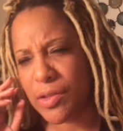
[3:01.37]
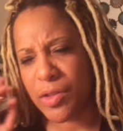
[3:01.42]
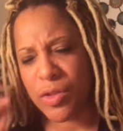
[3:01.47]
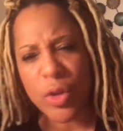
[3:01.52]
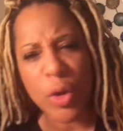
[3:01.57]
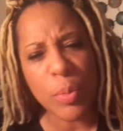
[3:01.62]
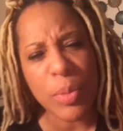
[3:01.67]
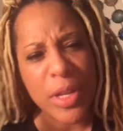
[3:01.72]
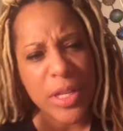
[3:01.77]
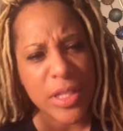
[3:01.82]

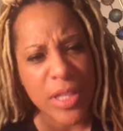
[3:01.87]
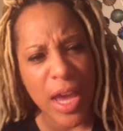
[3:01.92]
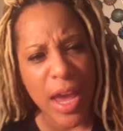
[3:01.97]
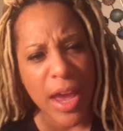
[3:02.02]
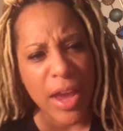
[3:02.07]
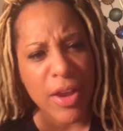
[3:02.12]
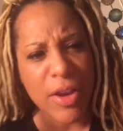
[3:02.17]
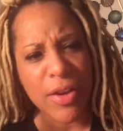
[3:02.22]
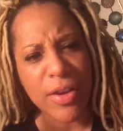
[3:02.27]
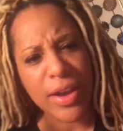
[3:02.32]
stupid
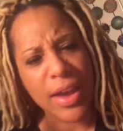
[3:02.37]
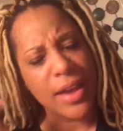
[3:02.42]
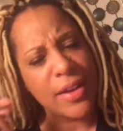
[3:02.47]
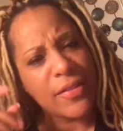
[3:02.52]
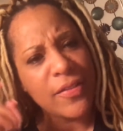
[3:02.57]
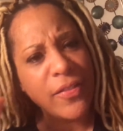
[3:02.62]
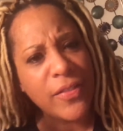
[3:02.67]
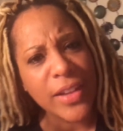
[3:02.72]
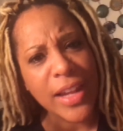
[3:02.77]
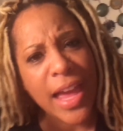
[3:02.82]
tire got a
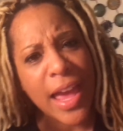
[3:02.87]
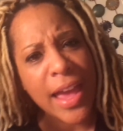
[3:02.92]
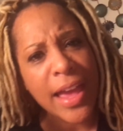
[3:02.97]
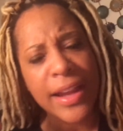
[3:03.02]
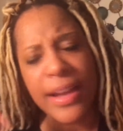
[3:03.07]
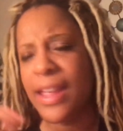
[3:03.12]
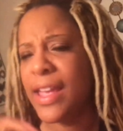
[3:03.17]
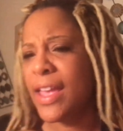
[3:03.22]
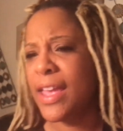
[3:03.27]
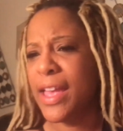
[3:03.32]

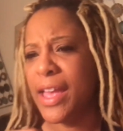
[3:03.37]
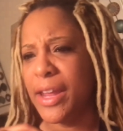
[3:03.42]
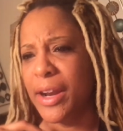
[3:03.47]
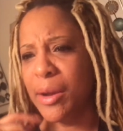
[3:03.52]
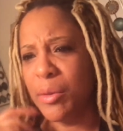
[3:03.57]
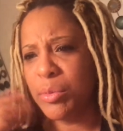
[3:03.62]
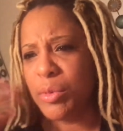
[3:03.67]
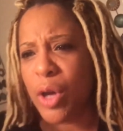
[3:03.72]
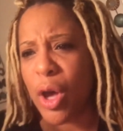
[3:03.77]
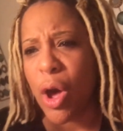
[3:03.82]
flat, and
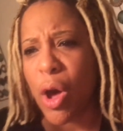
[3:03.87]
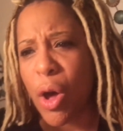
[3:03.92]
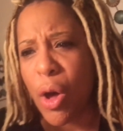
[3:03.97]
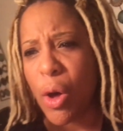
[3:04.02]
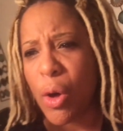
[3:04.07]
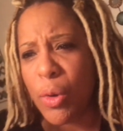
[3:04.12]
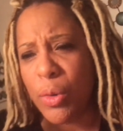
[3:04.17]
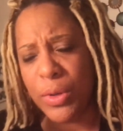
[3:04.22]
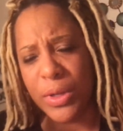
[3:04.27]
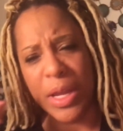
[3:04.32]
I'm
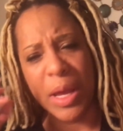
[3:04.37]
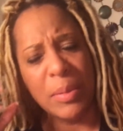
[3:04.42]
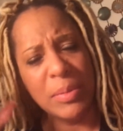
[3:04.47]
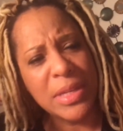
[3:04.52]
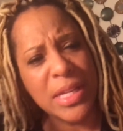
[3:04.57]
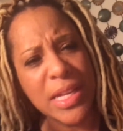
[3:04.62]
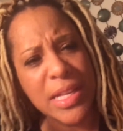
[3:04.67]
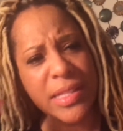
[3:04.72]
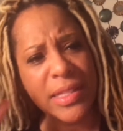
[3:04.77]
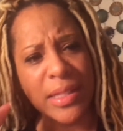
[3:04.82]
cold, and I'm
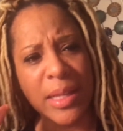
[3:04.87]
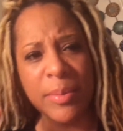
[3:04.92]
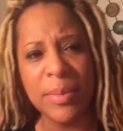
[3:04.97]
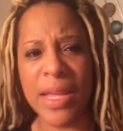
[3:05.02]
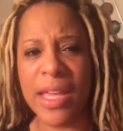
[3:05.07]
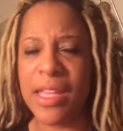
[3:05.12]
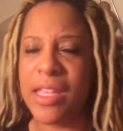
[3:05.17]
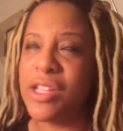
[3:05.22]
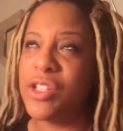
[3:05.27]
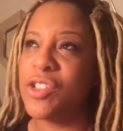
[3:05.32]
this, and I'm
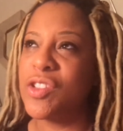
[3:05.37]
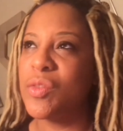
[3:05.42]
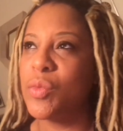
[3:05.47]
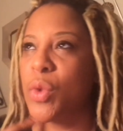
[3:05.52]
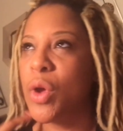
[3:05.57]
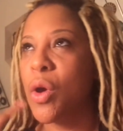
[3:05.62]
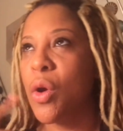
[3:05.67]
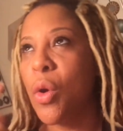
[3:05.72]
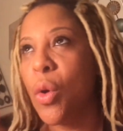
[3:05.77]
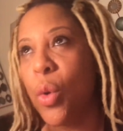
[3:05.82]
that. He just
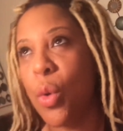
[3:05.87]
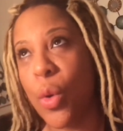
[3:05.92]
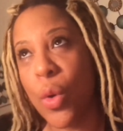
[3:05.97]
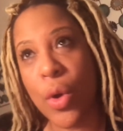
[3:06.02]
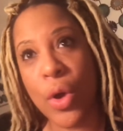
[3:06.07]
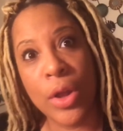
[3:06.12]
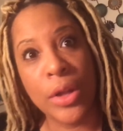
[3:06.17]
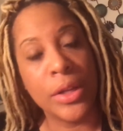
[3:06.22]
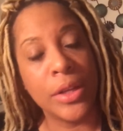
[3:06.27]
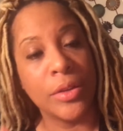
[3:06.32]
went
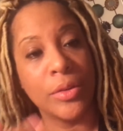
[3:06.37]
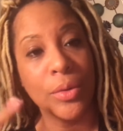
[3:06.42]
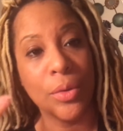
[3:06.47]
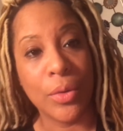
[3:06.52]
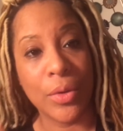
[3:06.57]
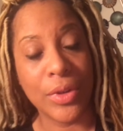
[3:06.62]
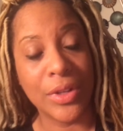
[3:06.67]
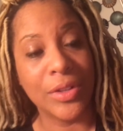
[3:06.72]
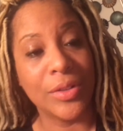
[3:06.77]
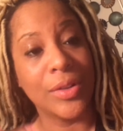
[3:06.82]
on and
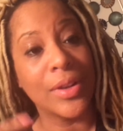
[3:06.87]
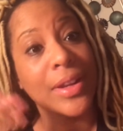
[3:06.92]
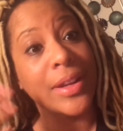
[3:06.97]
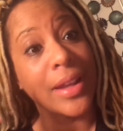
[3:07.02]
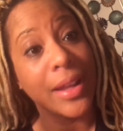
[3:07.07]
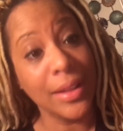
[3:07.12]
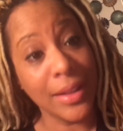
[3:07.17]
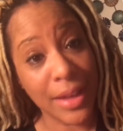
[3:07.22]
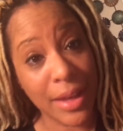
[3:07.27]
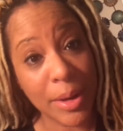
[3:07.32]
on and on. And
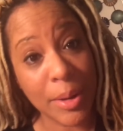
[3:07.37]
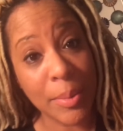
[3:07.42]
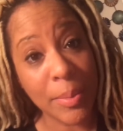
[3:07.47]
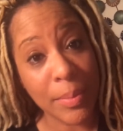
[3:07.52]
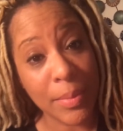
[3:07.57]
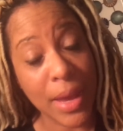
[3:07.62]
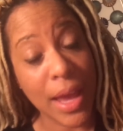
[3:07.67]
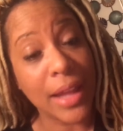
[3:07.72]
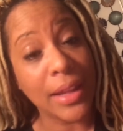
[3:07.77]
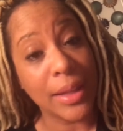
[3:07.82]
I let
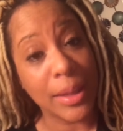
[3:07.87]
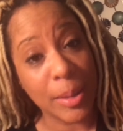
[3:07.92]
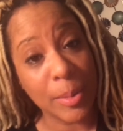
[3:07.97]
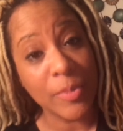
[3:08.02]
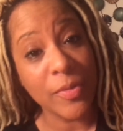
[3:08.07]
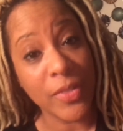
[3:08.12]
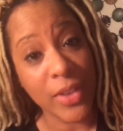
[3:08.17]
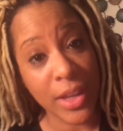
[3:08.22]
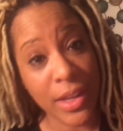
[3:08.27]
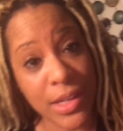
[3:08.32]

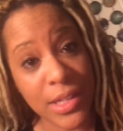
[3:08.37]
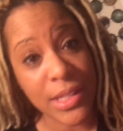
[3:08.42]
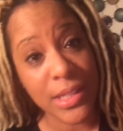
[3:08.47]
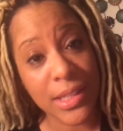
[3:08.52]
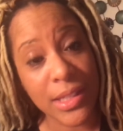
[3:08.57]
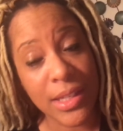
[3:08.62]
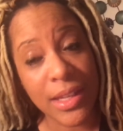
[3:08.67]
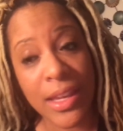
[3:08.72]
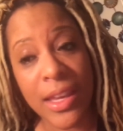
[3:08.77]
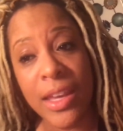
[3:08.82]
him vent.
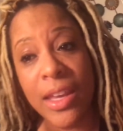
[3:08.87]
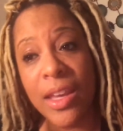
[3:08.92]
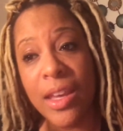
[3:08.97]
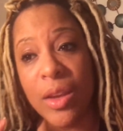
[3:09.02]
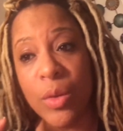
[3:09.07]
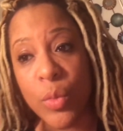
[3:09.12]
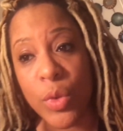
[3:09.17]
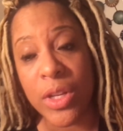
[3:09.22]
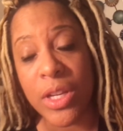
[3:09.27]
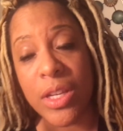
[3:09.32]

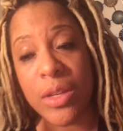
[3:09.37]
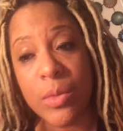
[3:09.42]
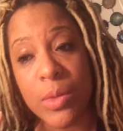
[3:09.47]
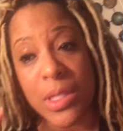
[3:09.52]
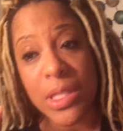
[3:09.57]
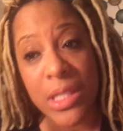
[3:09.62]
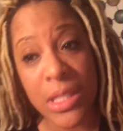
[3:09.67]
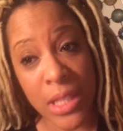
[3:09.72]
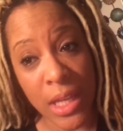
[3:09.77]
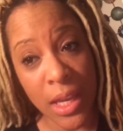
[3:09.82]
And when he
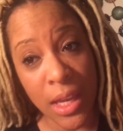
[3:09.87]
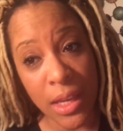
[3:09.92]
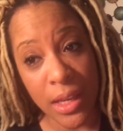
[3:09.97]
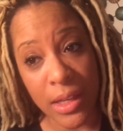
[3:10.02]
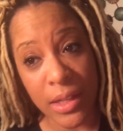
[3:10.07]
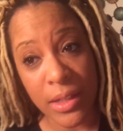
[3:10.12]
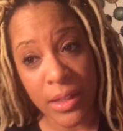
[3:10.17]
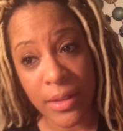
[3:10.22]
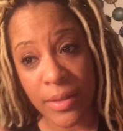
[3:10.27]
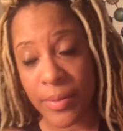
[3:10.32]
was
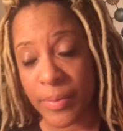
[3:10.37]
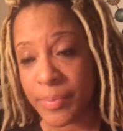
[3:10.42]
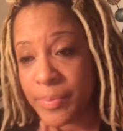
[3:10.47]
done,